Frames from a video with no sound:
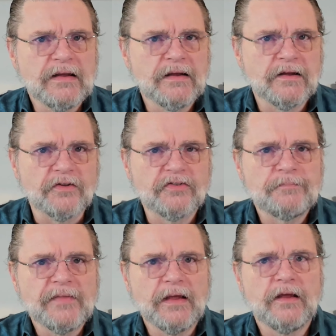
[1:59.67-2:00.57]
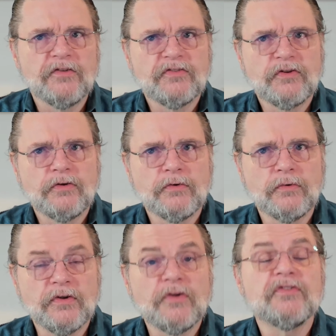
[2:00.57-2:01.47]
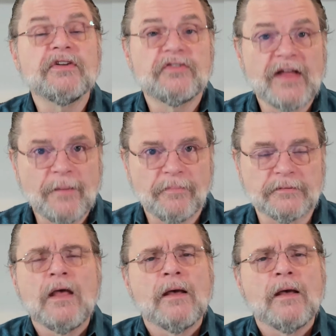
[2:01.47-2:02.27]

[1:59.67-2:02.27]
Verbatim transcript: is to use an example.